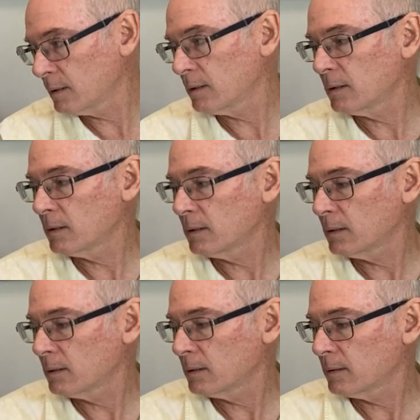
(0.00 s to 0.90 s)

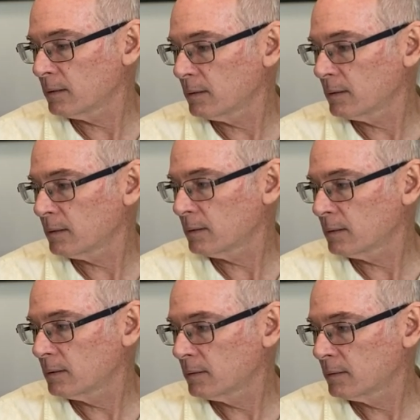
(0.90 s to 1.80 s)

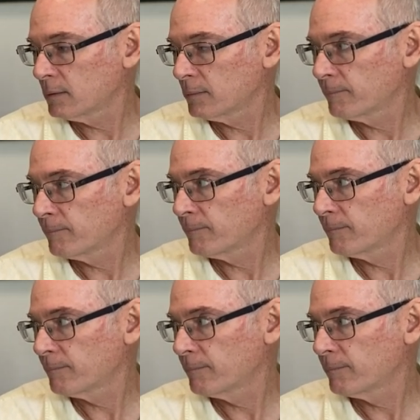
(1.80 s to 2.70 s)

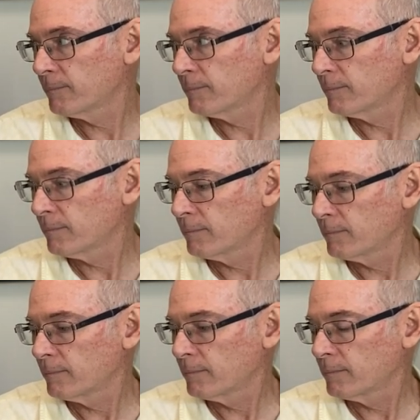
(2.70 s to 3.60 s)

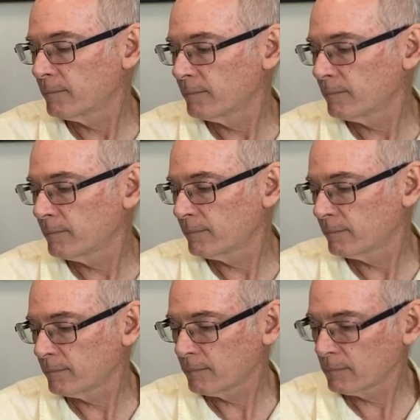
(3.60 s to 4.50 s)

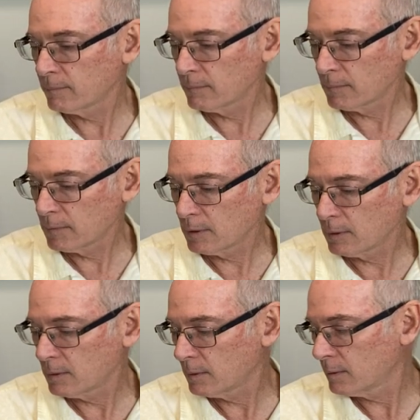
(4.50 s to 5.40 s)

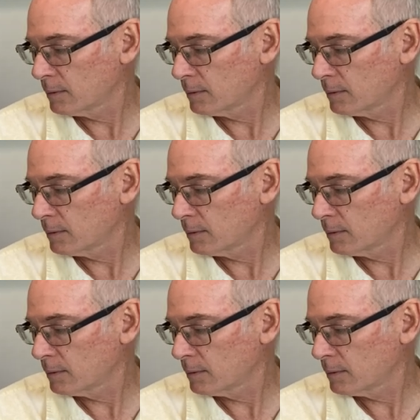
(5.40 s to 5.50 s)
(silent)